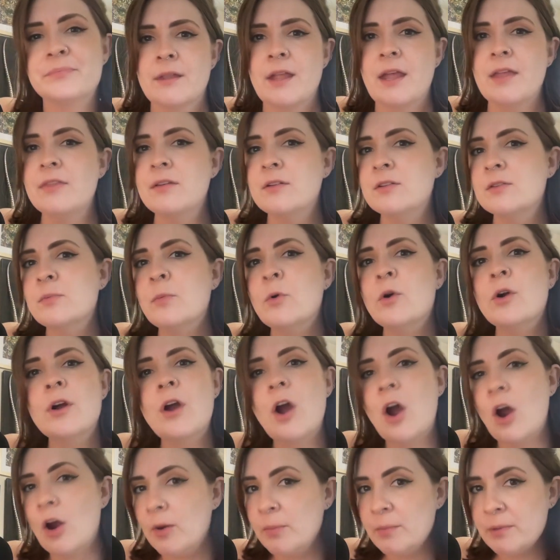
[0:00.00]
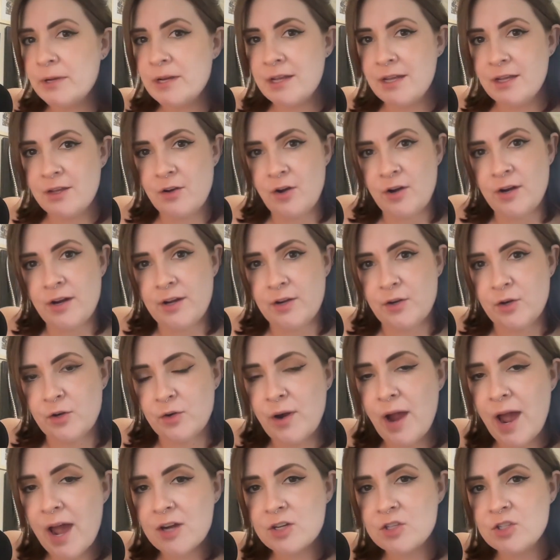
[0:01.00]
And there's more harmony in our
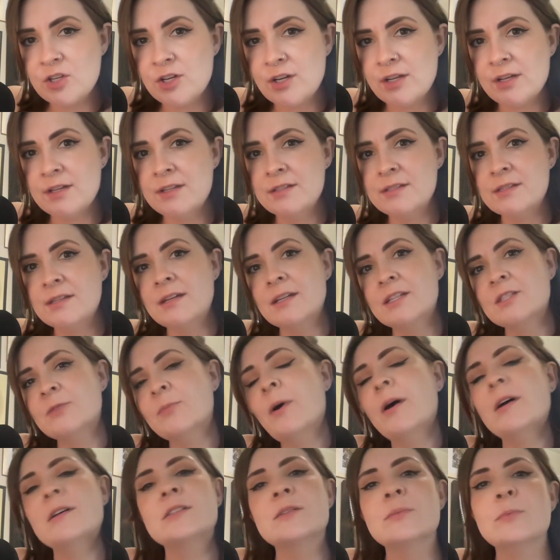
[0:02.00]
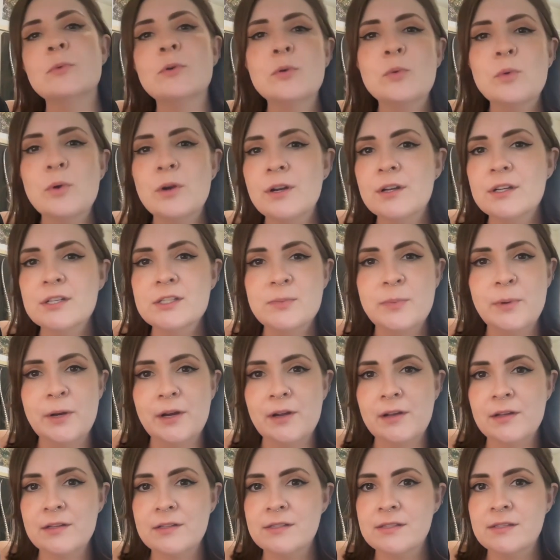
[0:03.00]
interactions, and it's possible we're
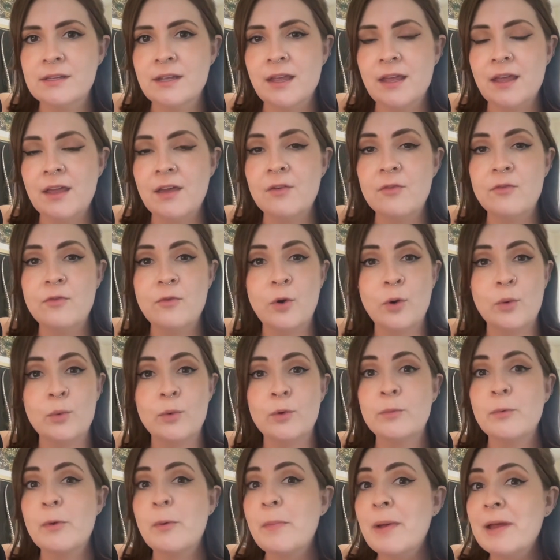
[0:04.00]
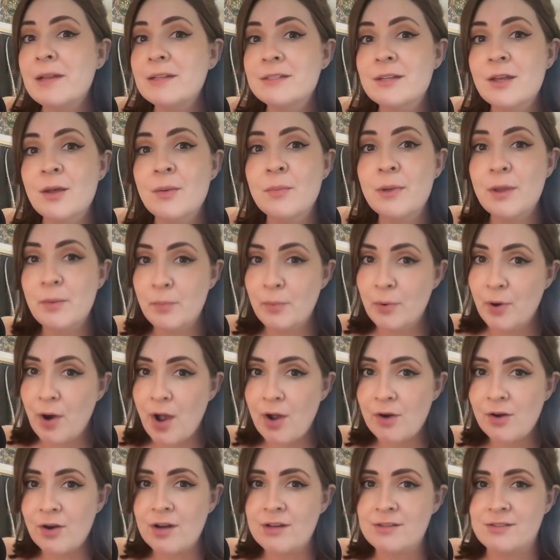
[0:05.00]
experiencing forward momentum and
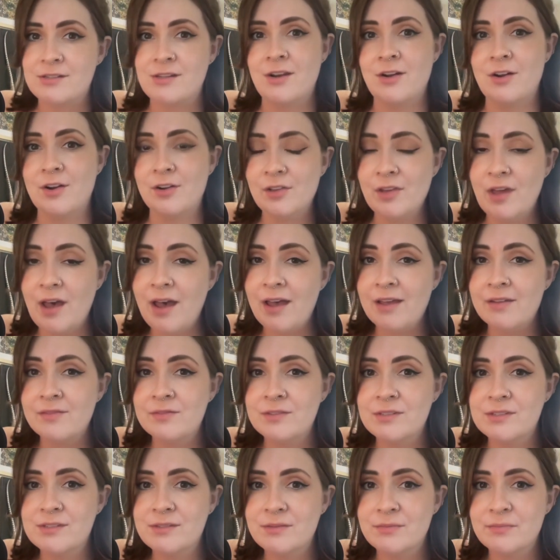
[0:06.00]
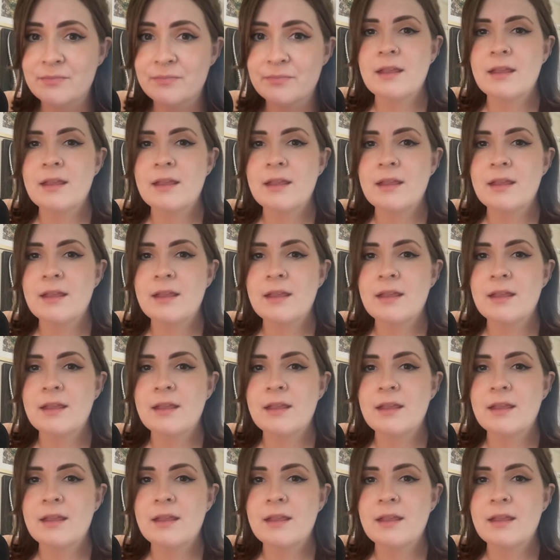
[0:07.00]
progress in our lives.